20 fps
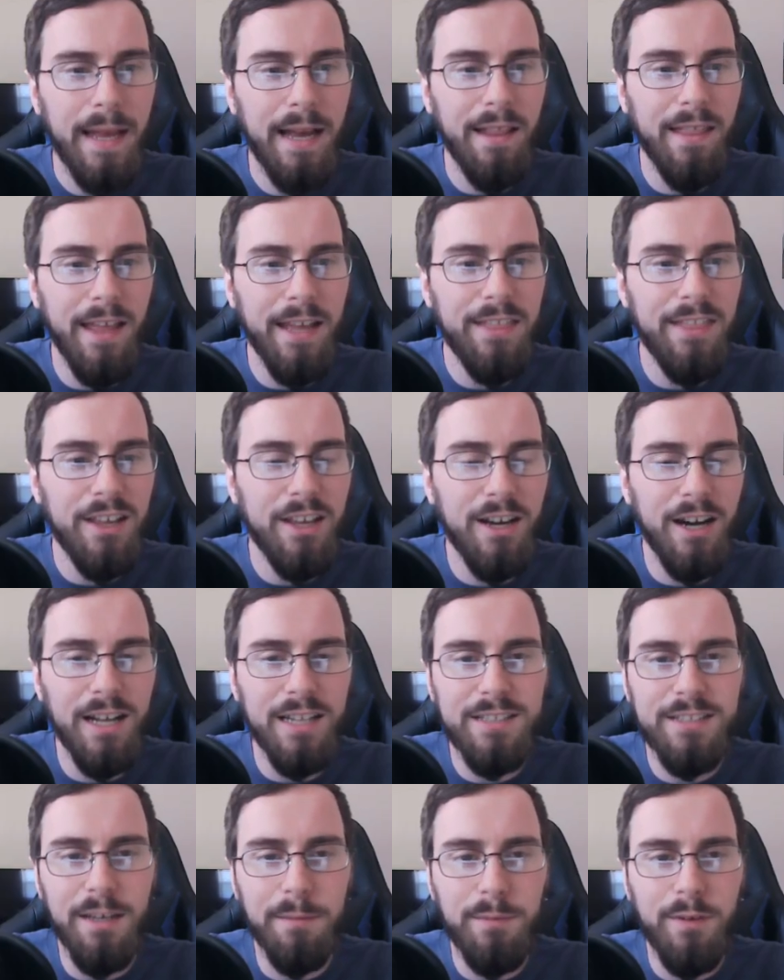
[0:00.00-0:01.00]
I like the
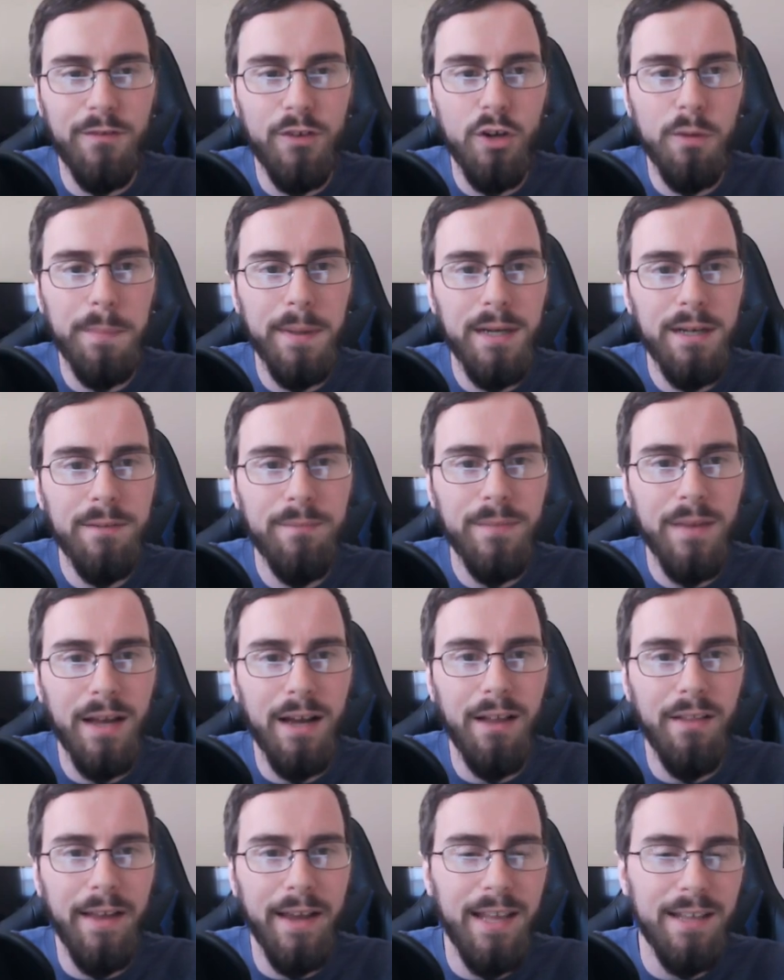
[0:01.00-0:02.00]
concept of Hoopa.
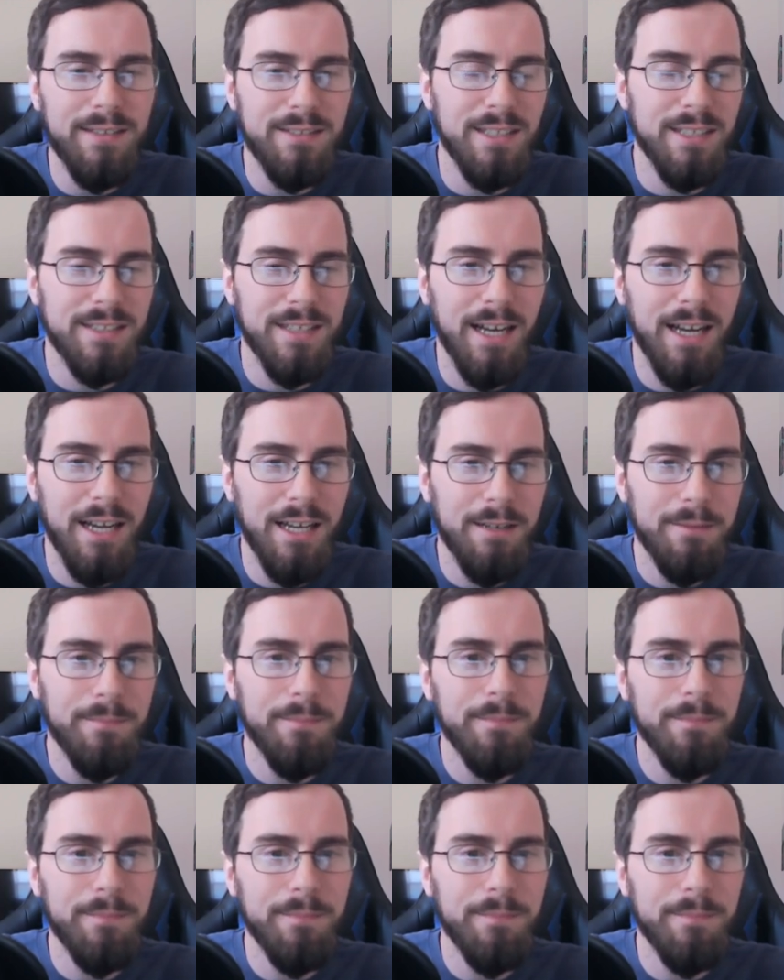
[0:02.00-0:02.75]
I like its design,